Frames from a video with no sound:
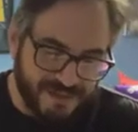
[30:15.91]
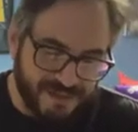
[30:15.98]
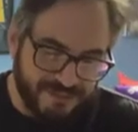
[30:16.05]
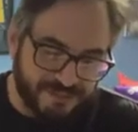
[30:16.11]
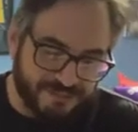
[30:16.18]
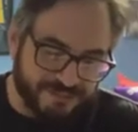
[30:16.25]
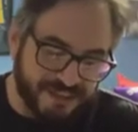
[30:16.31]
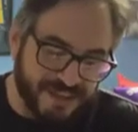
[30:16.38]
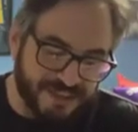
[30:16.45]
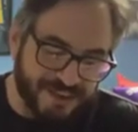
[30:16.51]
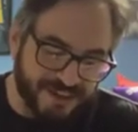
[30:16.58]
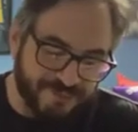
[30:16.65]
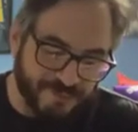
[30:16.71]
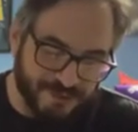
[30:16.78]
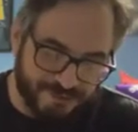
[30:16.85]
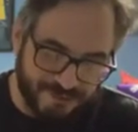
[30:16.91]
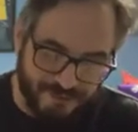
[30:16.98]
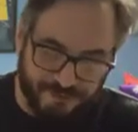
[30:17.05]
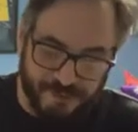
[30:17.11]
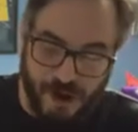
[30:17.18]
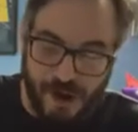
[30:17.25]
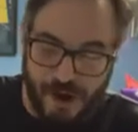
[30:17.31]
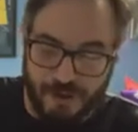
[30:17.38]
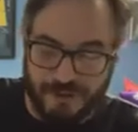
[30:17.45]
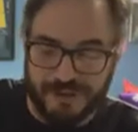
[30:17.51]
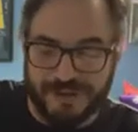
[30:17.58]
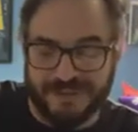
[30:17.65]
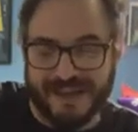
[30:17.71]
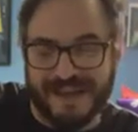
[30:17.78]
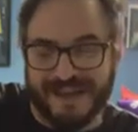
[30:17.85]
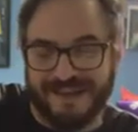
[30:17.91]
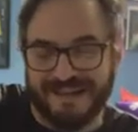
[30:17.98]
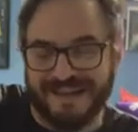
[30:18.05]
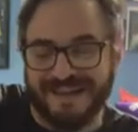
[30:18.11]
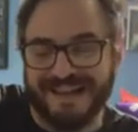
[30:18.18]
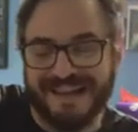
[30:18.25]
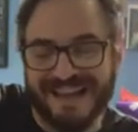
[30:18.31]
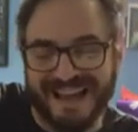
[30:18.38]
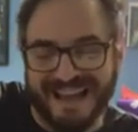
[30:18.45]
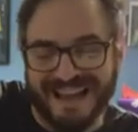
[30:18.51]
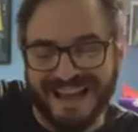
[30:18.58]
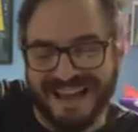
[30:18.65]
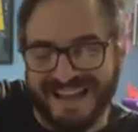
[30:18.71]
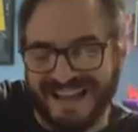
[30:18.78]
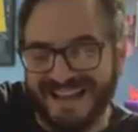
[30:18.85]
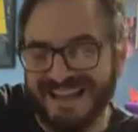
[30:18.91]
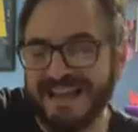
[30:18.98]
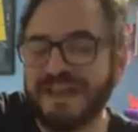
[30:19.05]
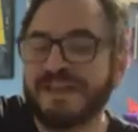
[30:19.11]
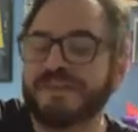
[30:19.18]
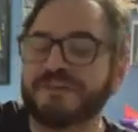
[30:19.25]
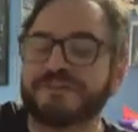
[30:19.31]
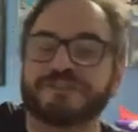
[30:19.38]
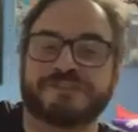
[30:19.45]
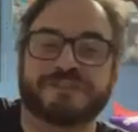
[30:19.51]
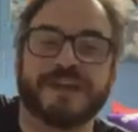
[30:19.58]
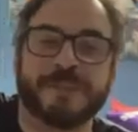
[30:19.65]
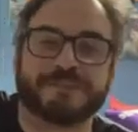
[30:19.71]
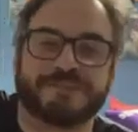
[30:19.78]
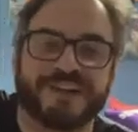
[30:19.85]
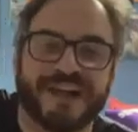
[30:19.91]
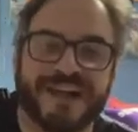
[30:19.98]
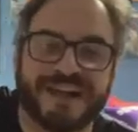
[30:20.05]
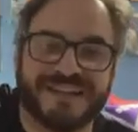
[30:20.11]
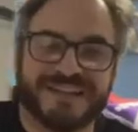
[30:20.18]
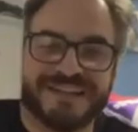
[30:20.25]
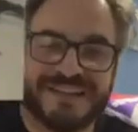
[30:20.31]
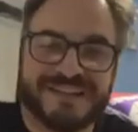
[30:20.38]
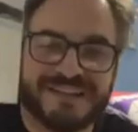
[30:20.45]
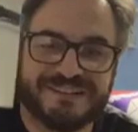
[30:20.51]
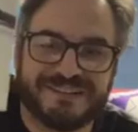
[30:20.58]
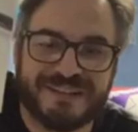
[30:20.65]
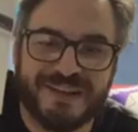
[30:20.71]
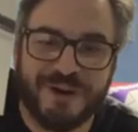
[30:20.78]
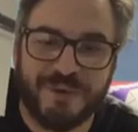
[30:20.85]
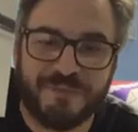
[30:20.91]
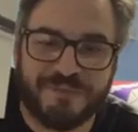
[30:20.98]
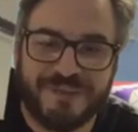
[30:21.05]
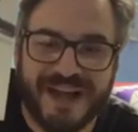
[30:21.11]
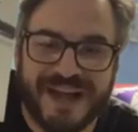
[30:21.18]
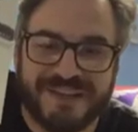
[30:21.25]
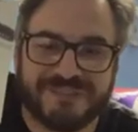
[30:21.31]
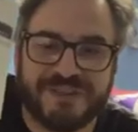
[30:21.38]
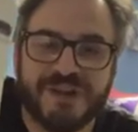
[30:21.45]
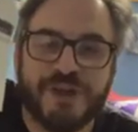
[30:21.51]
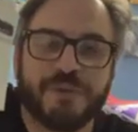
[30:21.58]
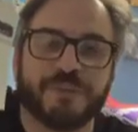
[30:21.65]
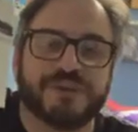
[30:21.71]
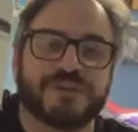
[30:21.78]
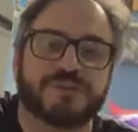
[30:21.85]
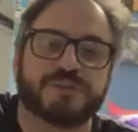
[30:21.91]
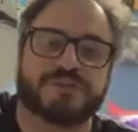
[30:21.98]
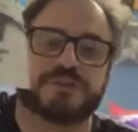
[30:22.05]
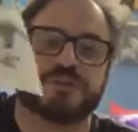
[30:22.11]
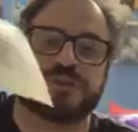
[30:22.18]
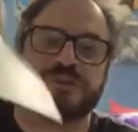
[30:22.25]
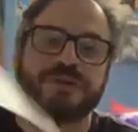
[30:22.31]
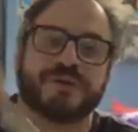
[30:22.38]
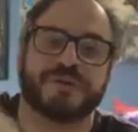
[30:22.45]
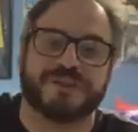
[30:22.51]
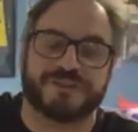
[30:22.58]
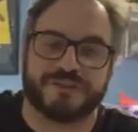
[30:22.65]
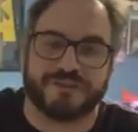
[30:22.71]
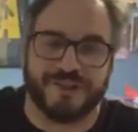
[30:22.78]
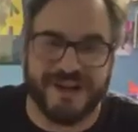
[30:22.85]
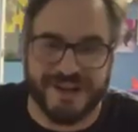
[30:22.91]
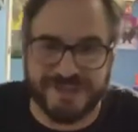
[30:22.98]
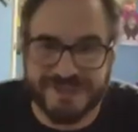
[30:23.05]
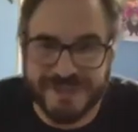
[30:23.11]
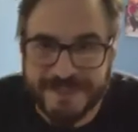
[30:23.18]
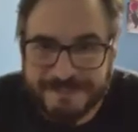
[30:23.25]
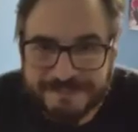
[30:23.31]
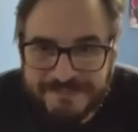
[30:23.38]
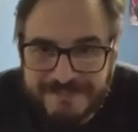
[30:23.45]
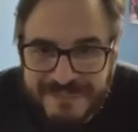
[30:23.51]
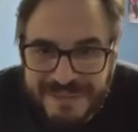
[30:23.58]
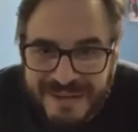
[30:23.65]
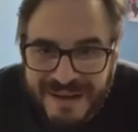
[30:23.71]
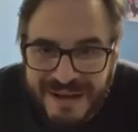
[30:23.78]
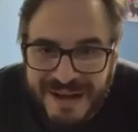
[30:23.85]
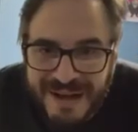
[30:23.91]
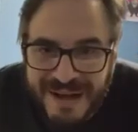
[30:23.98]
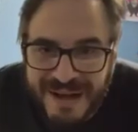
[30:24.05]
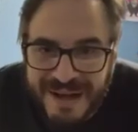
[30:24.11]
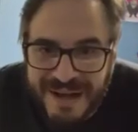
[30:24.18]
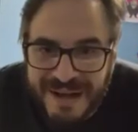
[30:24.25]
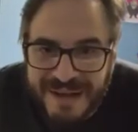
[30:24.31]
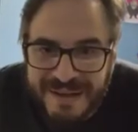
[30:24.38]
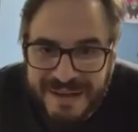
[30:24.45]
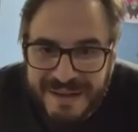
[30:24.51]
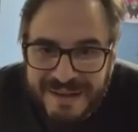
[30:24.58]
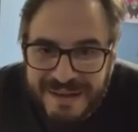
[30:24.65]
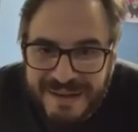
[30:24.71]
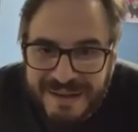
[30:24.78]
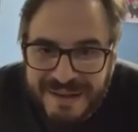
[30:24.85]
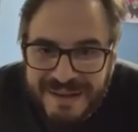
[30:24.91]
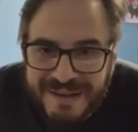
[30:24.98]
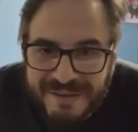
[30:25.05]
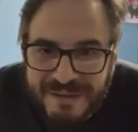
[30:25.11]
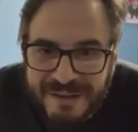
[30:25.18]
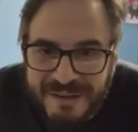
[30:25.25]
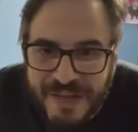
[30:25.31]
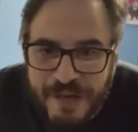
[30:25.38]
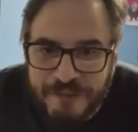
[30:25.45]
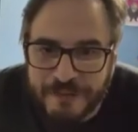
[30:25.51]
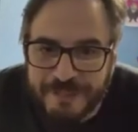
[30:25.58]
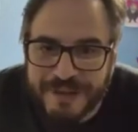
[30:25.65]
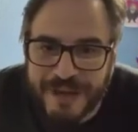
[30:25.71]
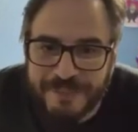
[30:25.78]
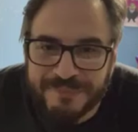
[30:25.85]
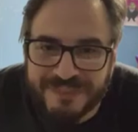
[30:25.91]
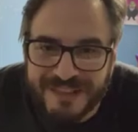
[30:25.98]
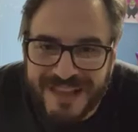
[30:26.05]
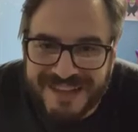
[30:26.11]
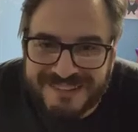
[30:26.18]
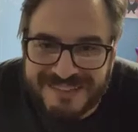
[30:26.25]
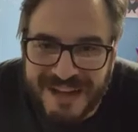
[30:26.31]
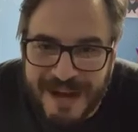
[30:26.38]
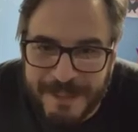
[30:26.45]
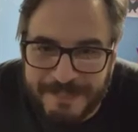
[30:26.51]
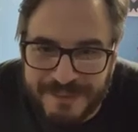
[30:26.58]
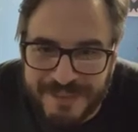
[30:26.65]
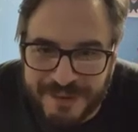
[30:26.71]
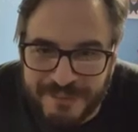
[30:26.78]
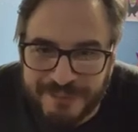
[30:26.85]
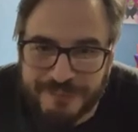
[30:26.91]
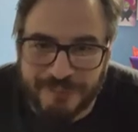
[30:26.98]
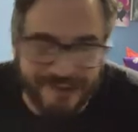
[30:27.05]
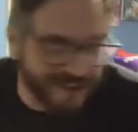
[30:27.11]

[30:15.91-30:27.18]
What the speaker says: to say that it wasn't... Oh, look at that. There's tips on how to get E.T. home fast. What you do is you throw it in the trash. If it becomes the last copy, then it was...